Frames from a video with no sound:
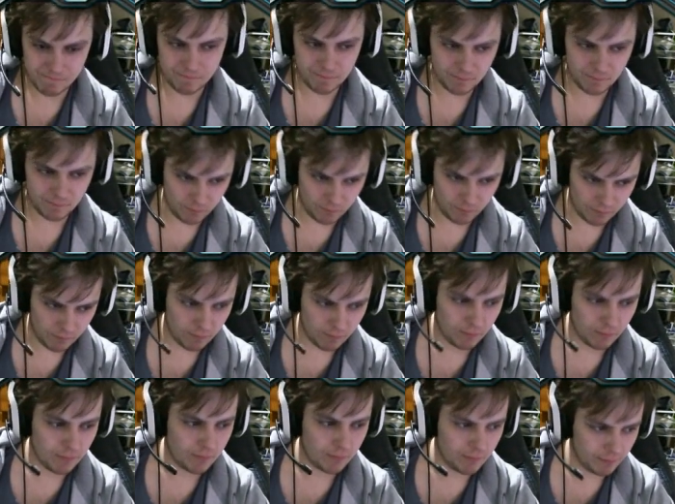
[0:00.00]

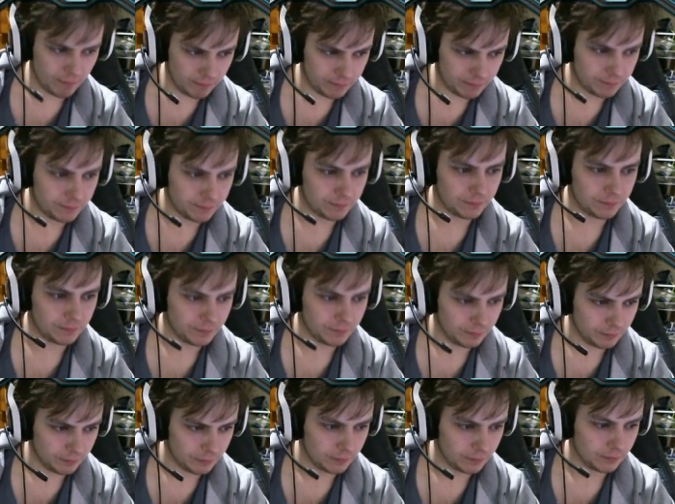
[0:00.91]

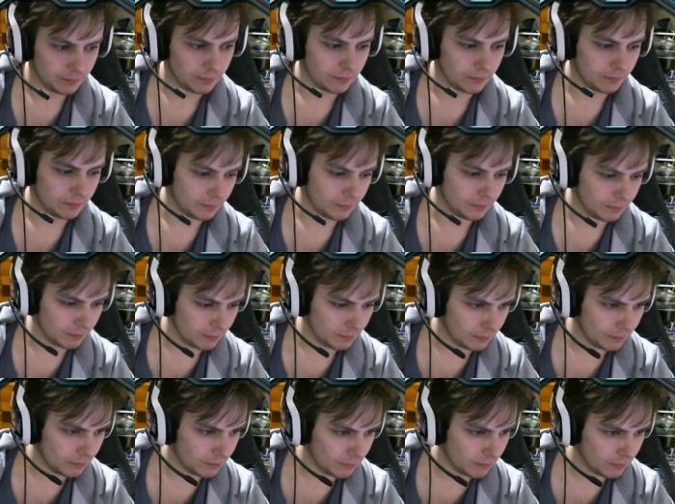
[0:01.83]

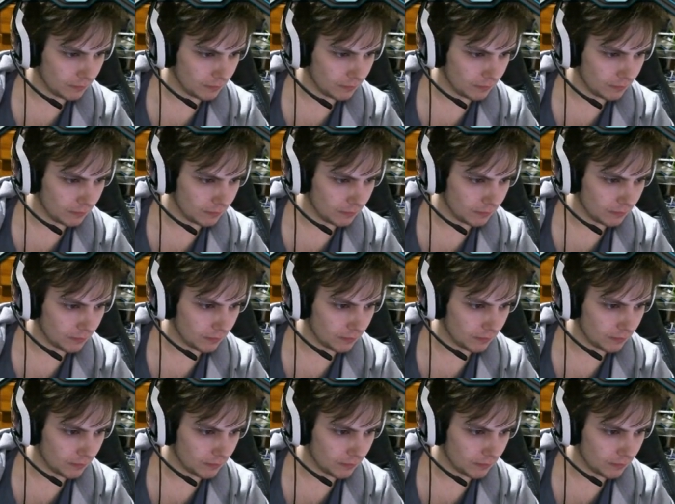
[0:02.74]
Nothing is said.